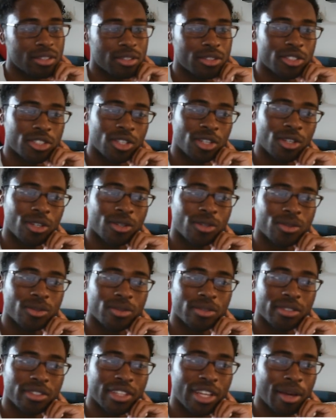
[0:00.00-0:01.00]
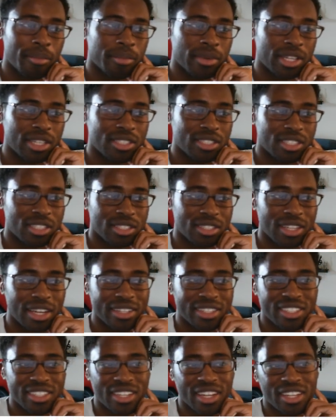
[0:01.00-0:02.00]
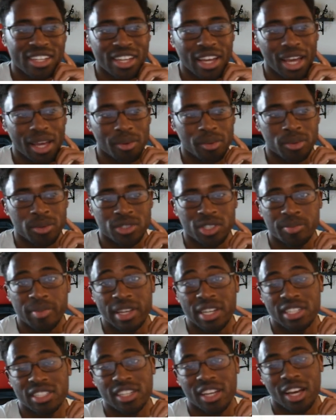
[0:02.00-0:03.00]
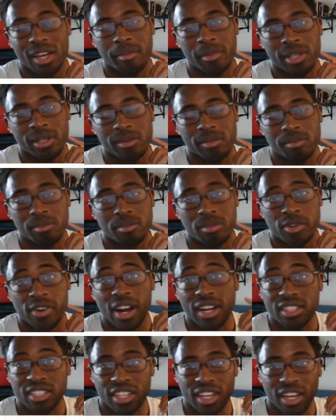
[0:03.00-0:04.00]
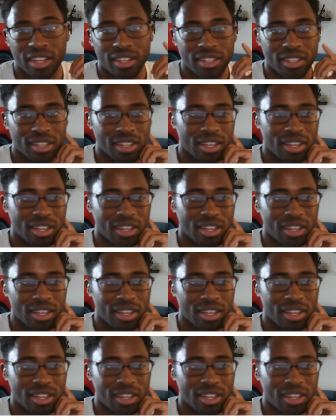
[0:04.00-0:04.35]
So that means in 1998 we were spending time in Baratie.